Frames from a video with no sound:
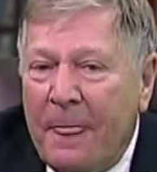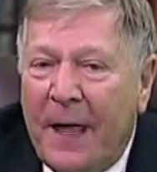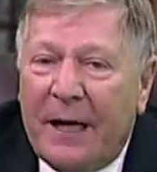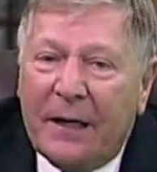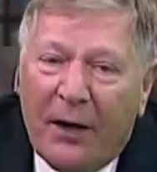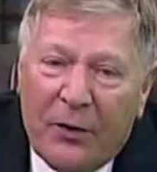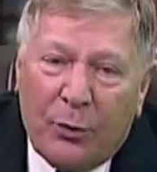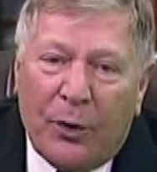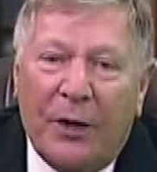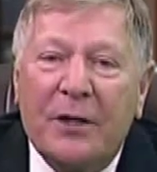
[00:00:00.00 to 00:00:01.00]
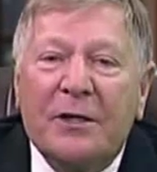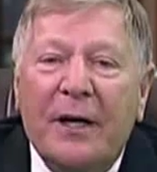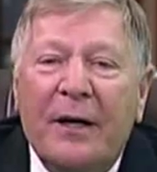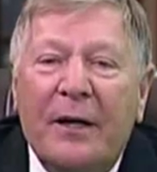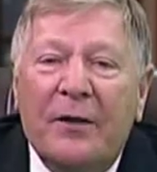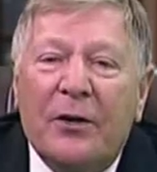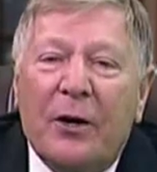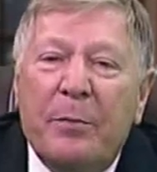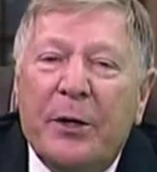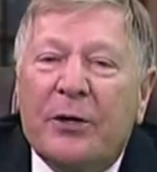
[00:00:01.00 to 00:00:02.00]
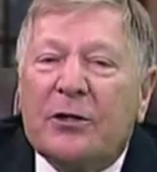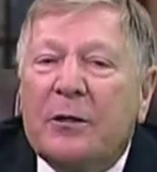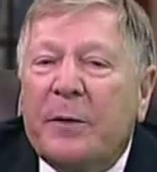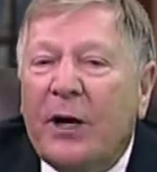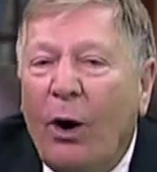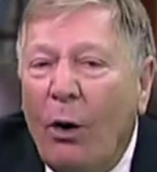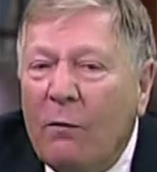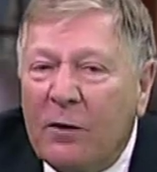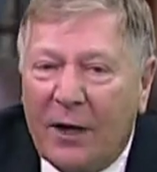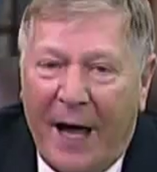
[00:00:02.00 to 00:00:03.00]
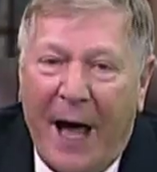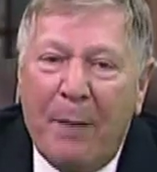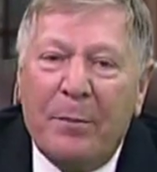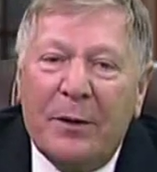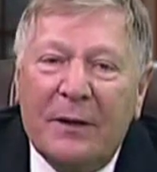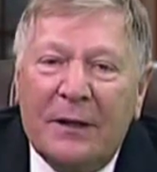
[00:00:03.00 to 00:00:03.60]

In other words, there appears to be overlap